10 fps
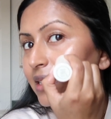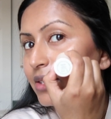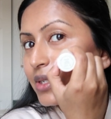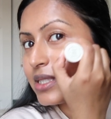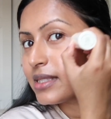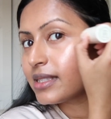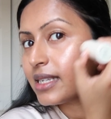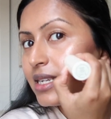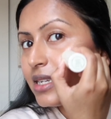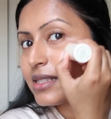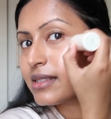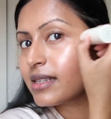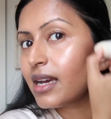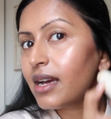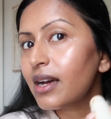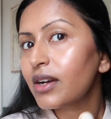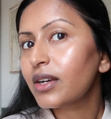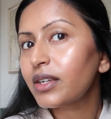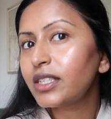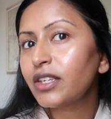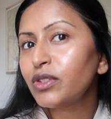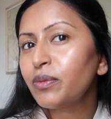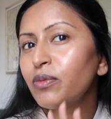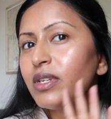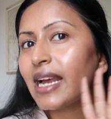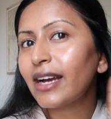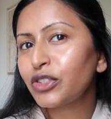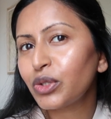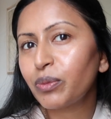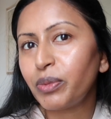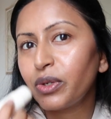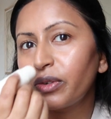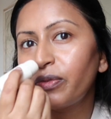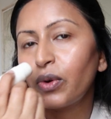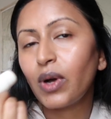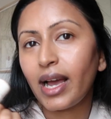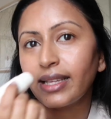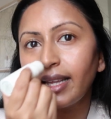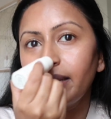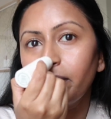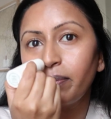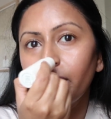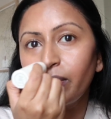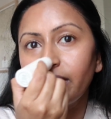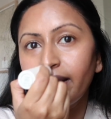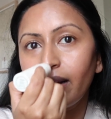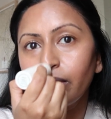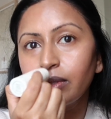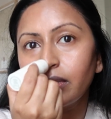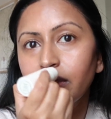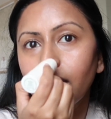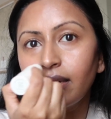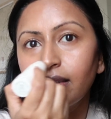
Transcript: And you can see it's, it gives a natural, beautiful highlight, but without